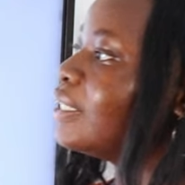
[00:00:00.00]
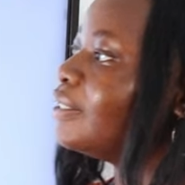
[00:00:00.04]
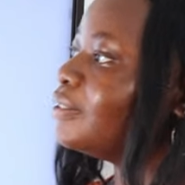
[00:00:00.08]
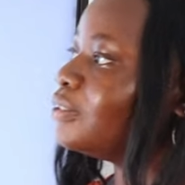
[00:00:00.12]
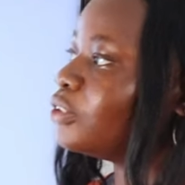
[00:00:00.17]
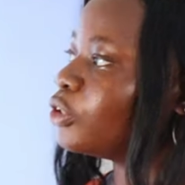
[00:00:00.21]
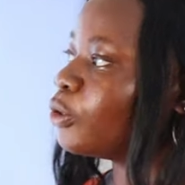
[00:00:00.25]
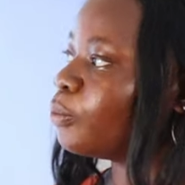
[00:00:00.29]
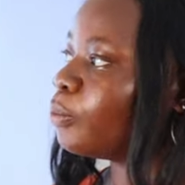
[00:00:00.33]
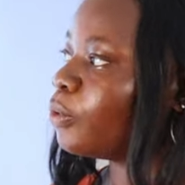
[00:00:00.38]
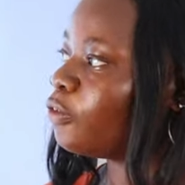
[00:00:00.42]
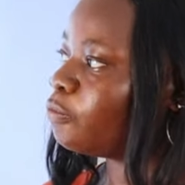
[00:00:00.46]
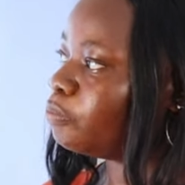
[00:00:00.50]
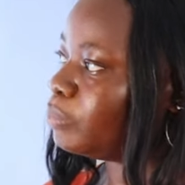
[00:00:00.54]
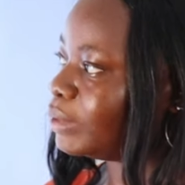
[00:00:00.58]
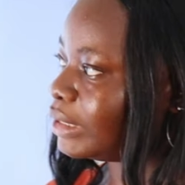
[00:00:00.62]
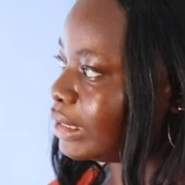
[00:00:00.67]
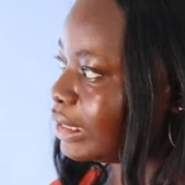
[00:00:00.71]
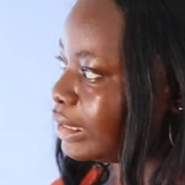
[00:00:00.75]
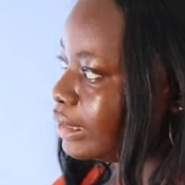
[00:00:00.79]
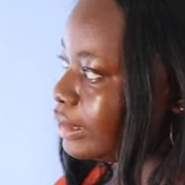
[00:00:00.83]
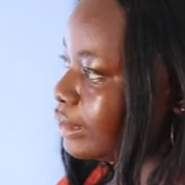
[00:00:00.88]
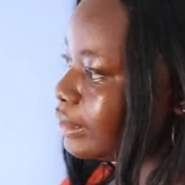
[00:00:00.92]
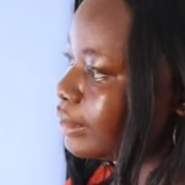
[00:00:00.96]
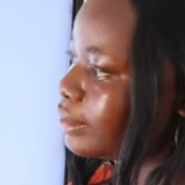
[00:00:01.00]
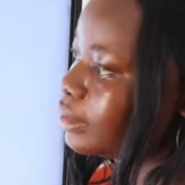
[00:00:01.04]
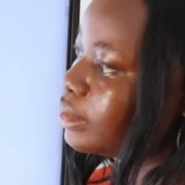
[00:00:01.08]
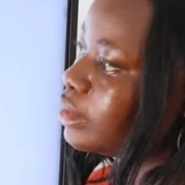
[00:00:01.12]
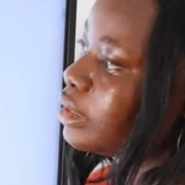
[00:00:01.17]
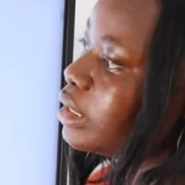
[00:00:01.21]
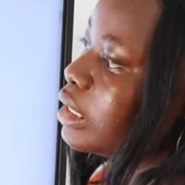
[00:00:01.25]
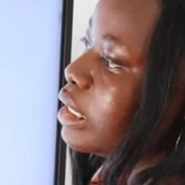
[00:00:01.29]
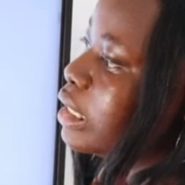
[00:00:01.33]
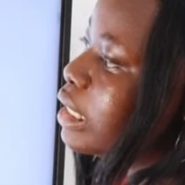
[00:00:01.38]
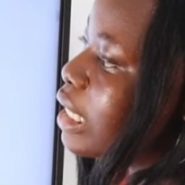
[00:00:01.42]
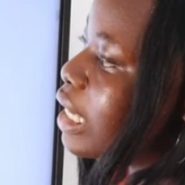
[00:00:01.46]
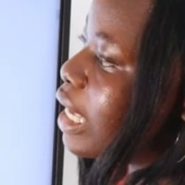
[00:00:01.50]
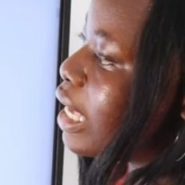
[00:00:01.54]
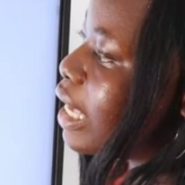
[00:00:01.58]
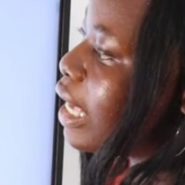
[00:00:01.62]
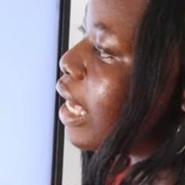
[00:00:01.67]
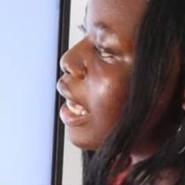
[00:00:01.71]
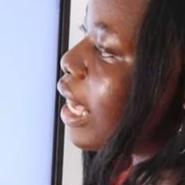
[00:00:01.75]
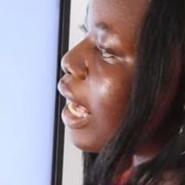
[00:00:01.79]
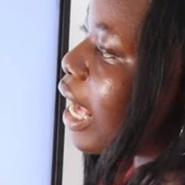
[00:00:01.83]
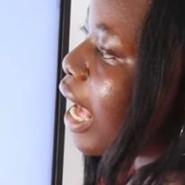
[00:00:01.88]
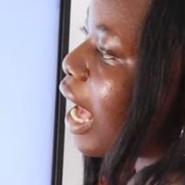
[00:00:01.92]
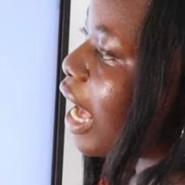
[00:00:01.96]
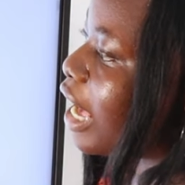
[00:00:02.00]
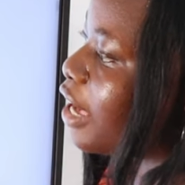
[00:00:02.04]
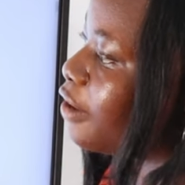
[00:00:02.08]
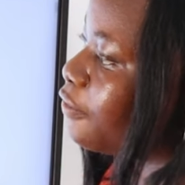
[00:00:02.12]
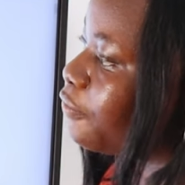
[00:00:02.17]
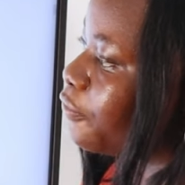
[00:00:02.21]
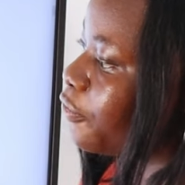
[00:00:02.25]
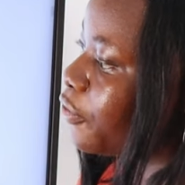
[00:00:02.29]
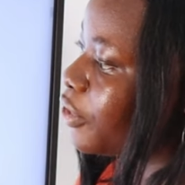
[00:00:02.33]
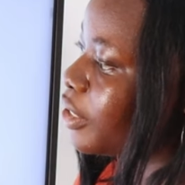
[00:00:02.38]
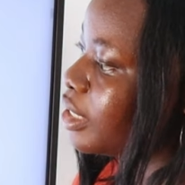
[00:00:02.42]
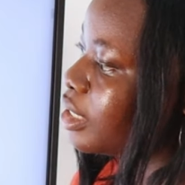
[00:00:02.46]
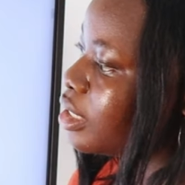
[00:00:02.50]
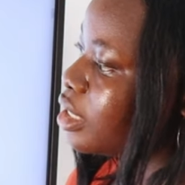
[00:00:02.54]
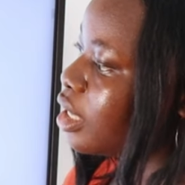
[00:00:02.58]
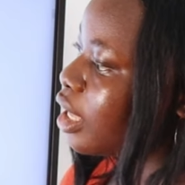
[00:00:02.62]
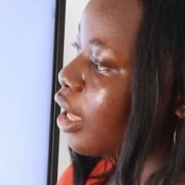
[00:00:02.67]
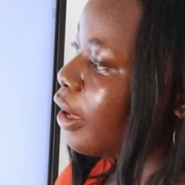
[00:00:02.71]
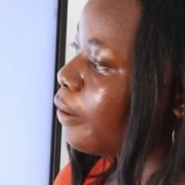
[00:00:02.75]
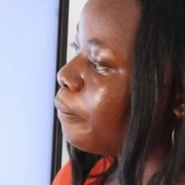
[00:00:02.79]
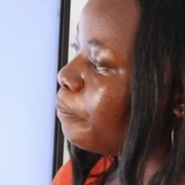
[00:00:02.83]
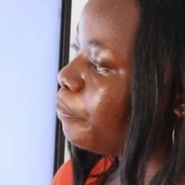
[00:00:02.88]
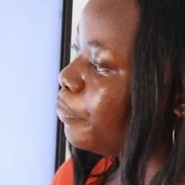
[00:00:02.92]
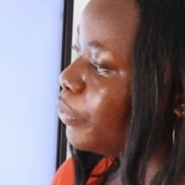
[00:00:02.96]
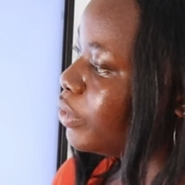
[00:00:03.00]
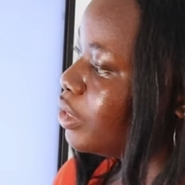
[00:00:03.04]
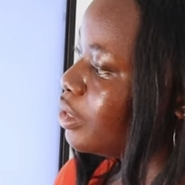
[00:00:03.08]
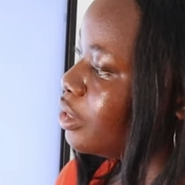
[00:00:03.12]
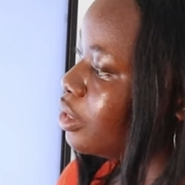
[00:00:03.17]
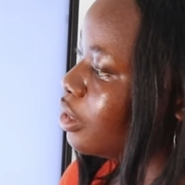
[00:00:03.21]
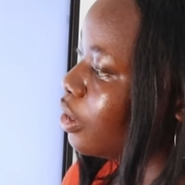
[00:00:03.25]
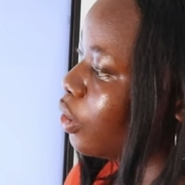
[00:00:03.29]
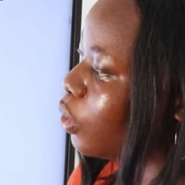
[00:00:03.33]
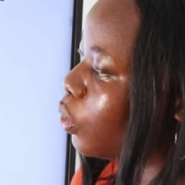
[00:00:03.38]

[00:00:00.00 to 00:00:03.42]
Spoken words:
kingdom of Benin? A, ivory, B,